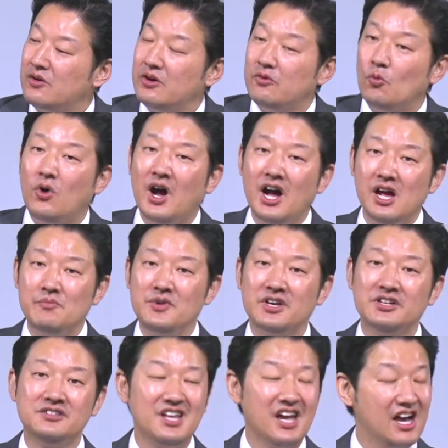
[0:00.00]
Why?
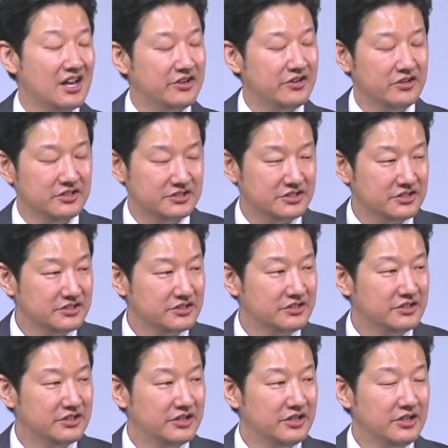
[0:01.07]
Because they got hurt.
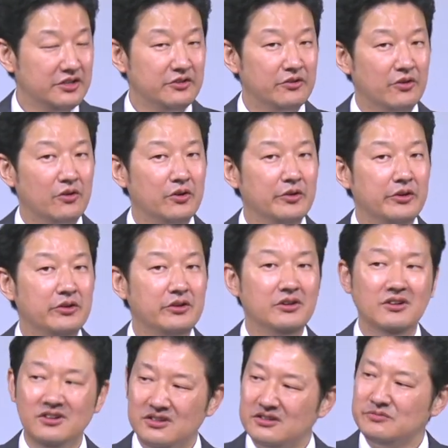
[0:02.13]
Yes. Or,
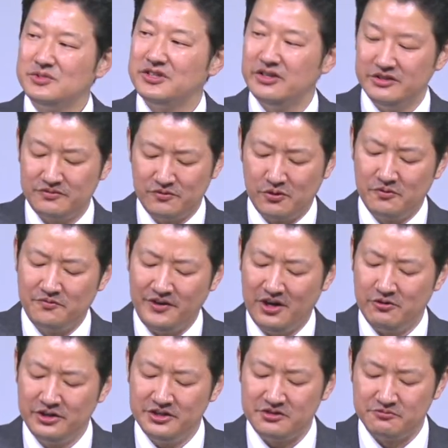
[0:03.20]
because for
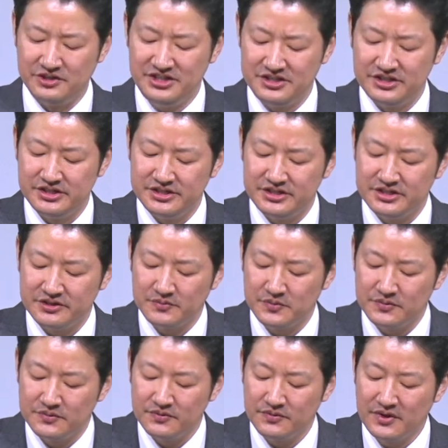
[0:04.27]
various reasons.
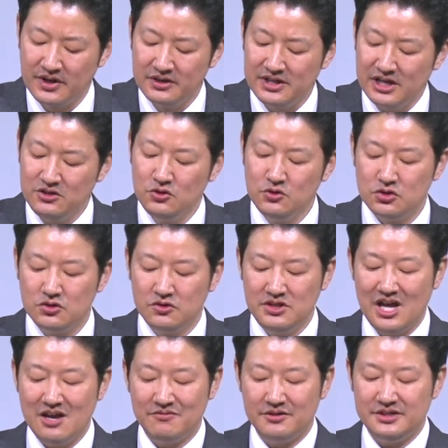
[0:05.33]
Then you should
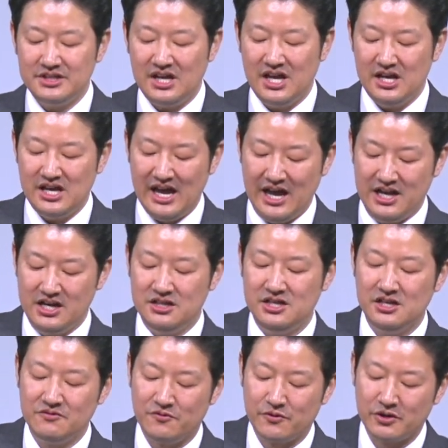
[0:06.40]
never take
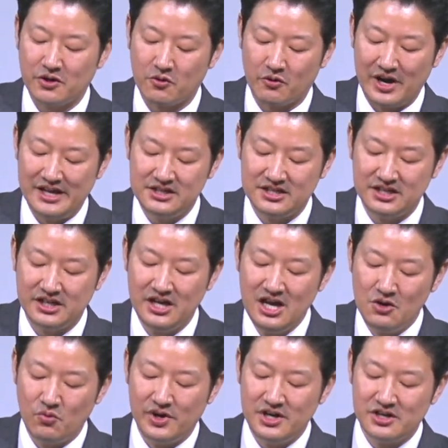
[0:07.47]
anything for granted.
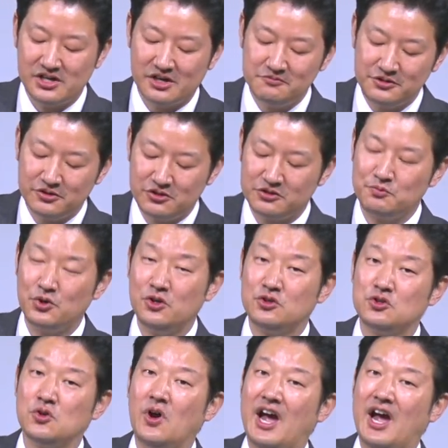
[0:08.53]
When it comes to spiritual